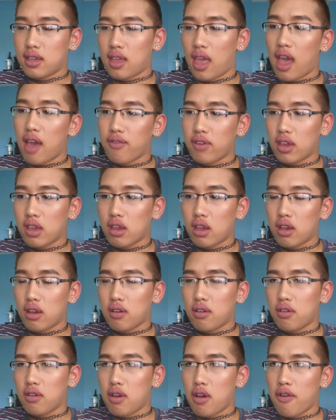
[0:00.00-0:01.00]
having
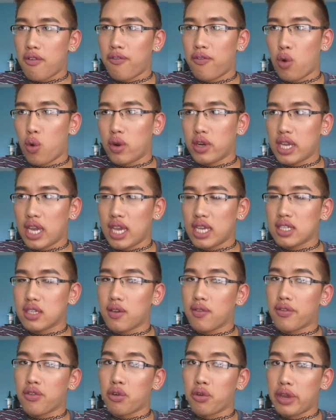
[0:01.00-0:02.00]
4 days
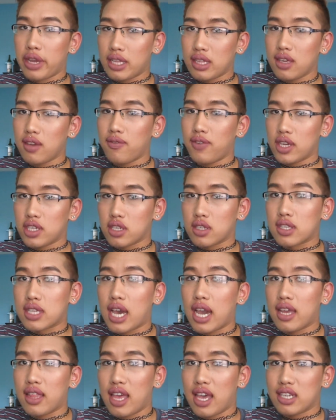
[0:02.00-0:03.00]
of really vicious
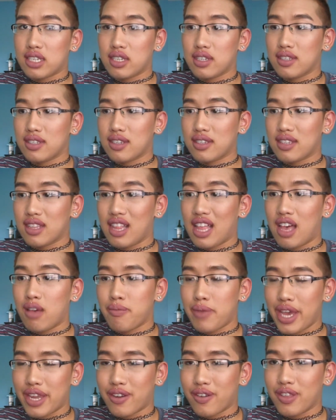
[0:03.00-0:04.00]
eyelashes is a lot
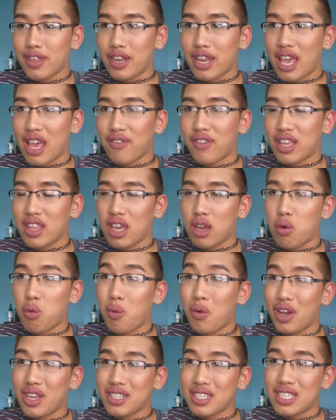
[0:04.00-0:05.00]
better than having like
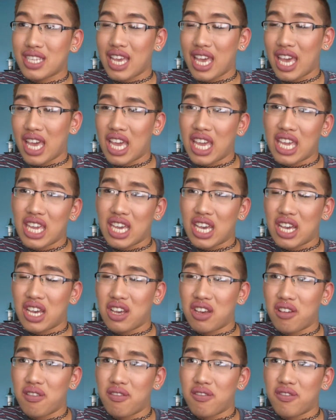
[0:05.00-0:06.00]
1 day
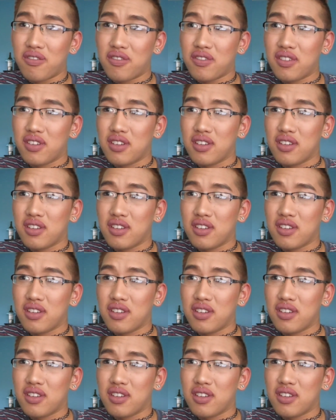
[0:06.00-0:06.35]
of